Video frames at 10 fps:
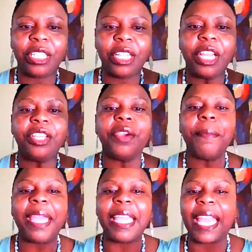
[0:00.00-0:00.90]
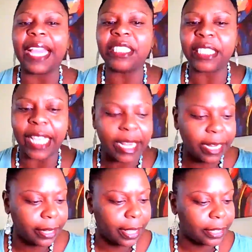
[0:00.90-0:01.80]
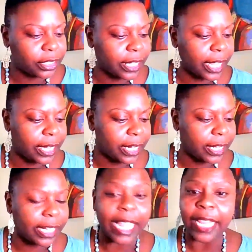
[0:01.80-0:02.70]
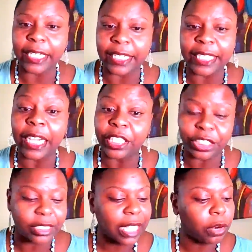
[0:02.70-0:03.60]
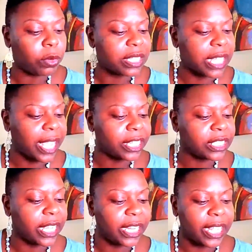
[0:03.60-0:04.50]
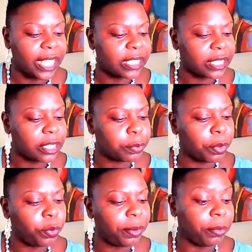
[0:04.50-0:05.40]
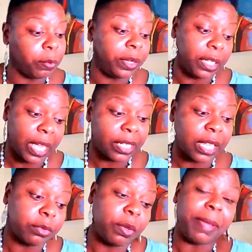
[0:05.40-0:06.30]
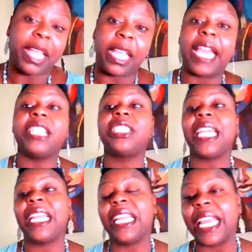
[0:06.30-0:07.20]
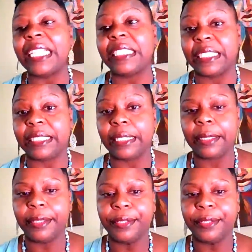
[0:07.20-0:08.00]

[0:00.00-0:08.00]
Watching. You're making educated, educated get deductions. I don't want to say educated guesses, but we, we a lot of times we making educated guesses.